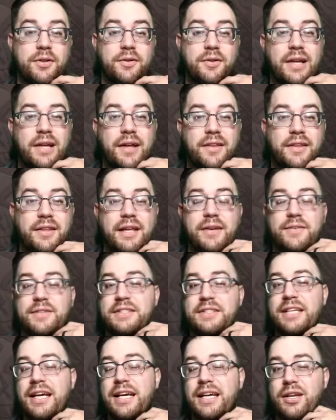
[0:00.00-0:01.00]
Now that they have a
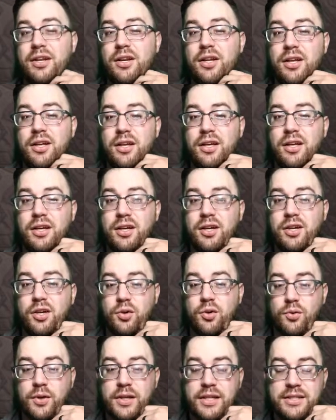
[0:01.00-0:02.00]
second
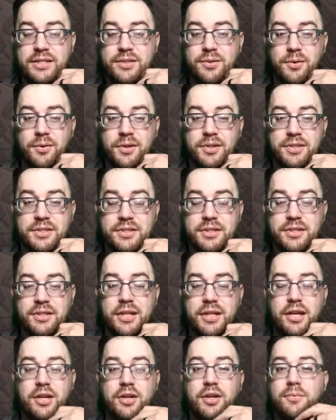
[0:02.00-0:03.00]
green source, they
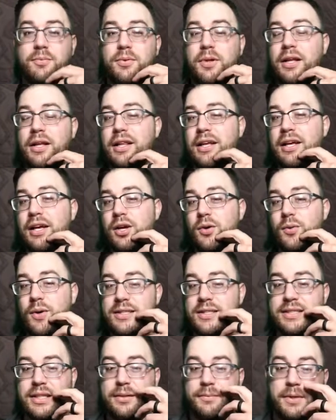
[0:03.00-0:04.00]
could play like a
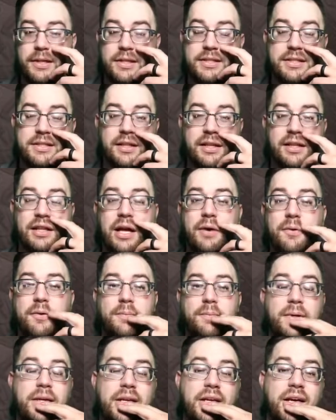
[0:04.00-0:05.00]
Questing Beast, and that would
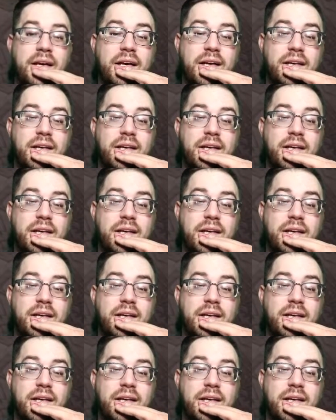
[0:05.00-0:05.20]
be, well,